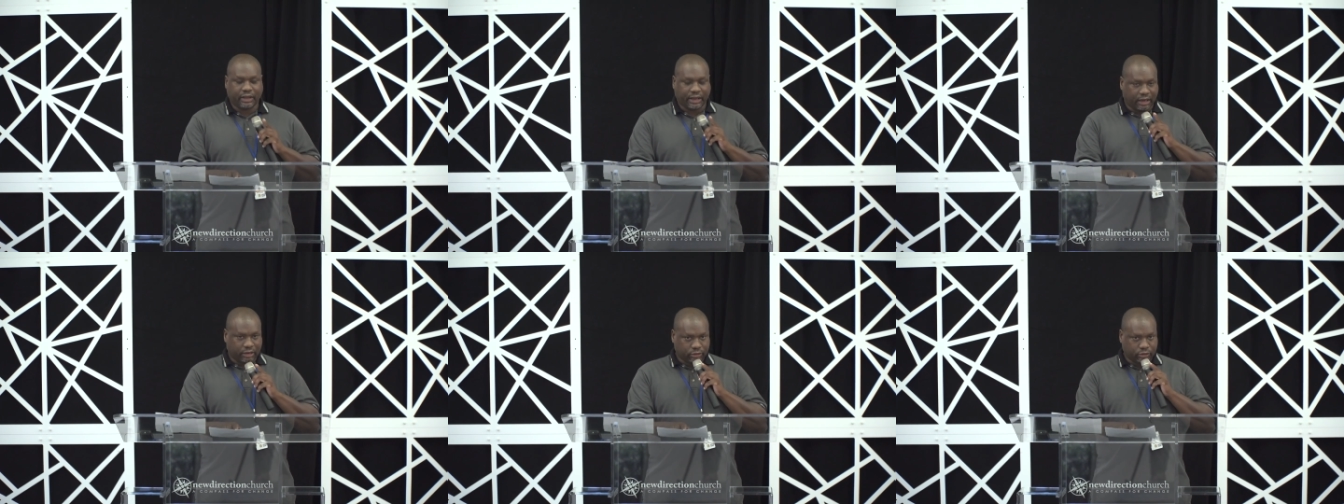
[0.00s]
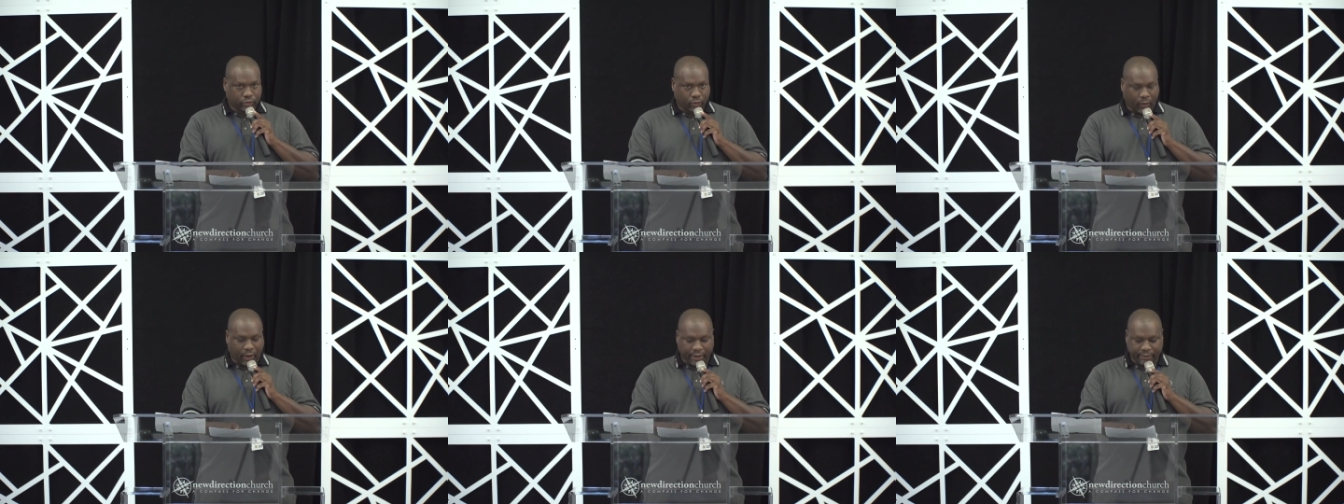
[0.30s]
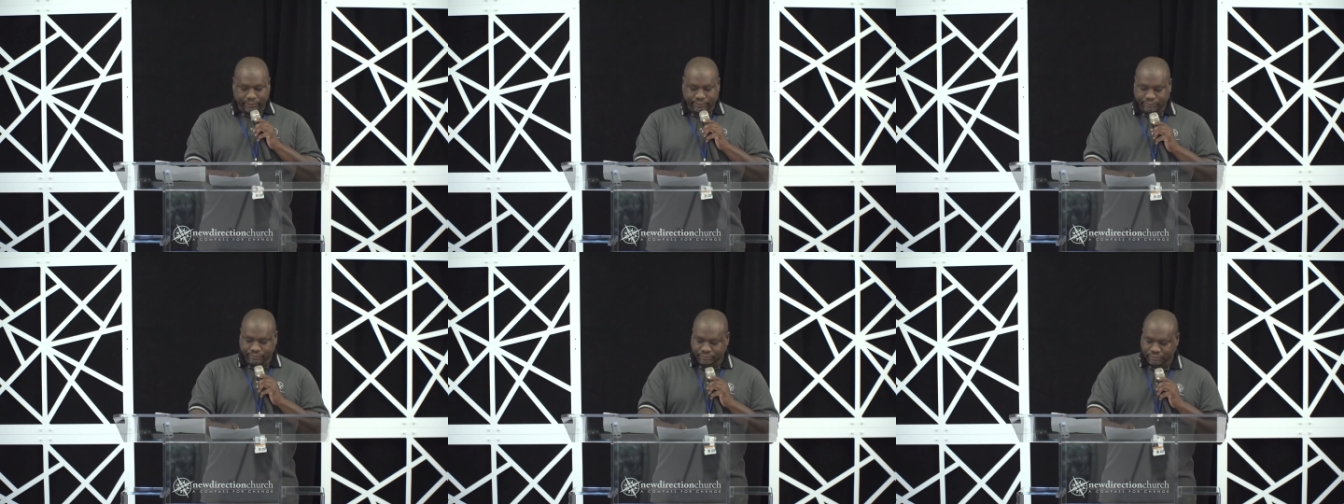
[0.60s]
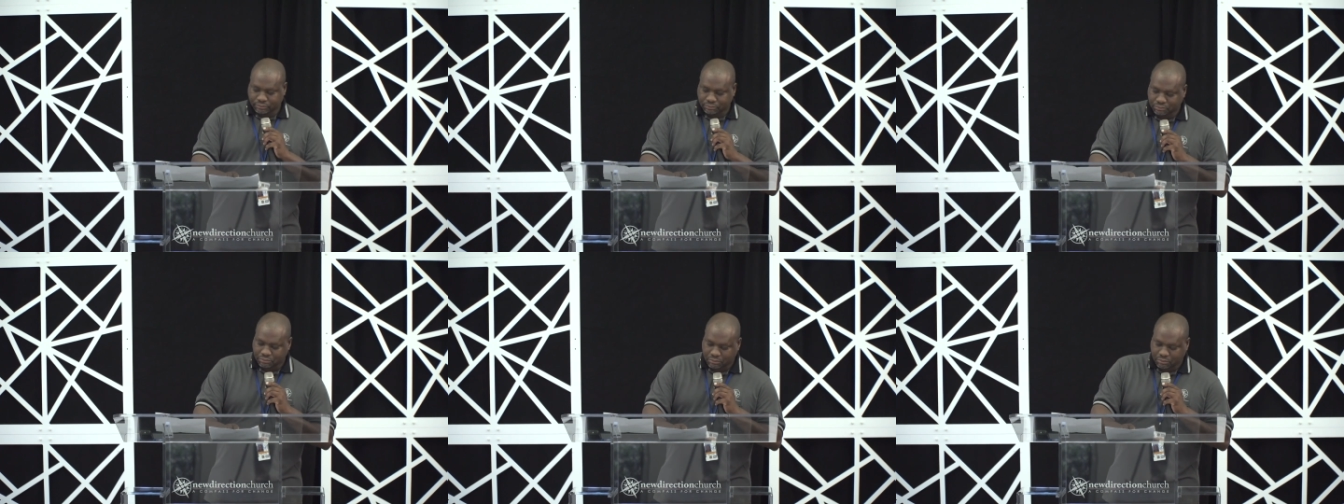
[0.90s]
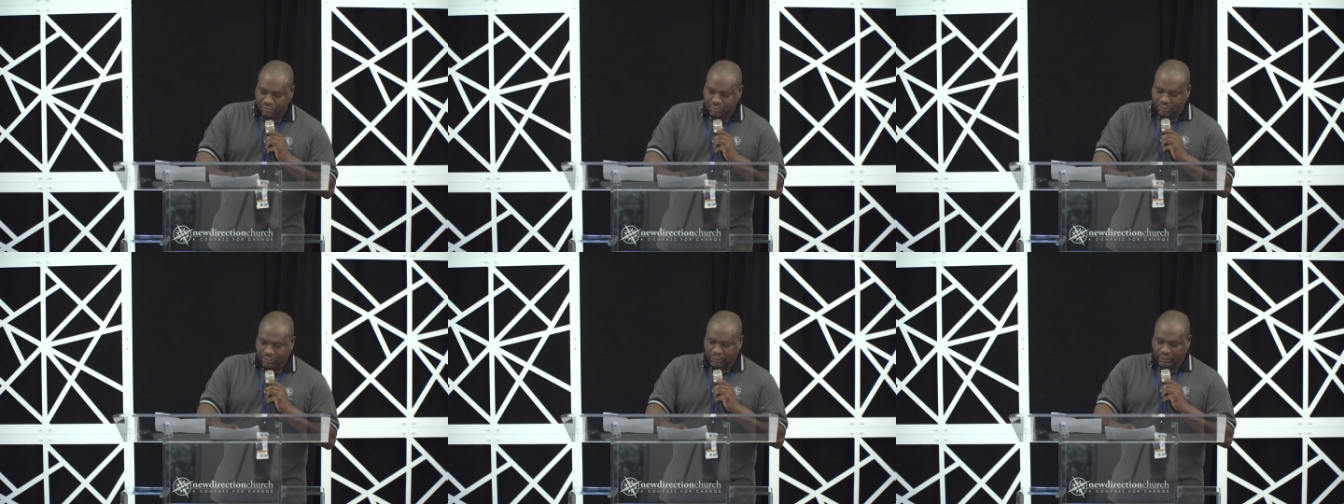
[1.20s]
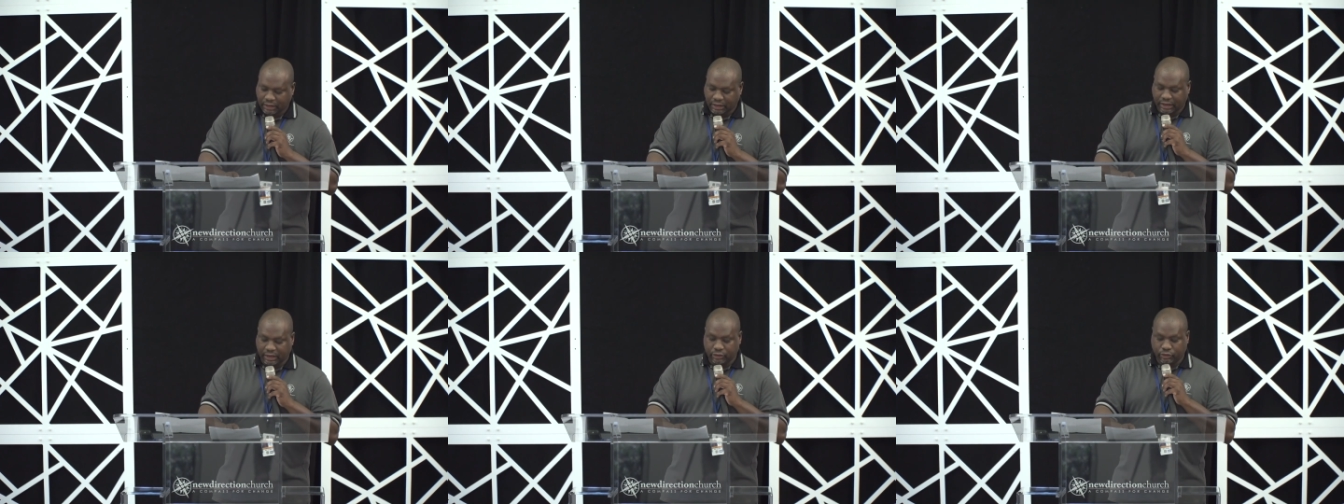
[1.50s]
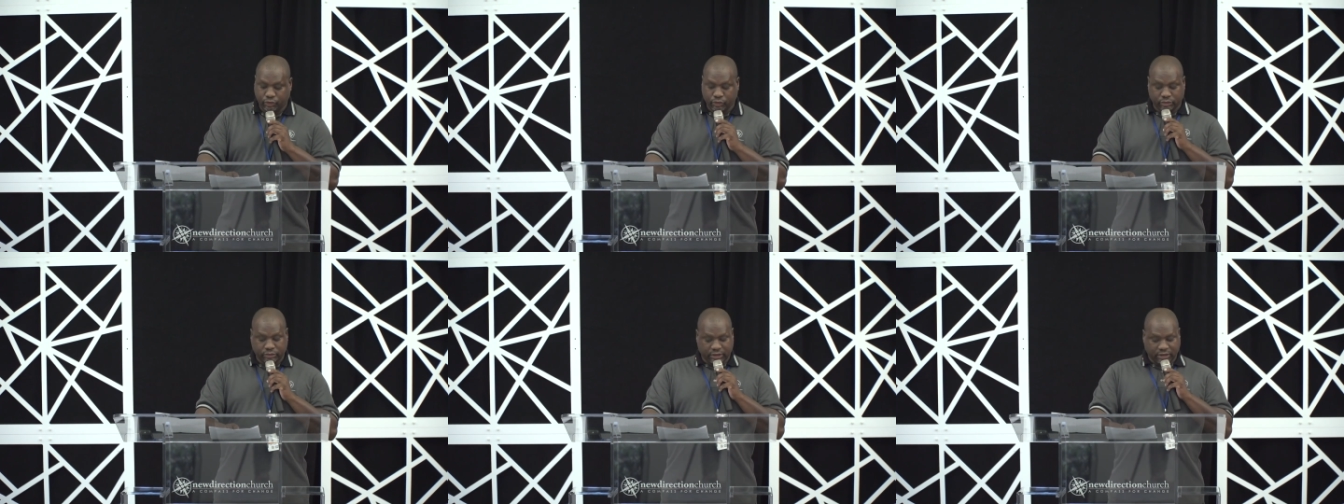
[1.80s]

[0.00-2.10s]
aide-toi et Dieu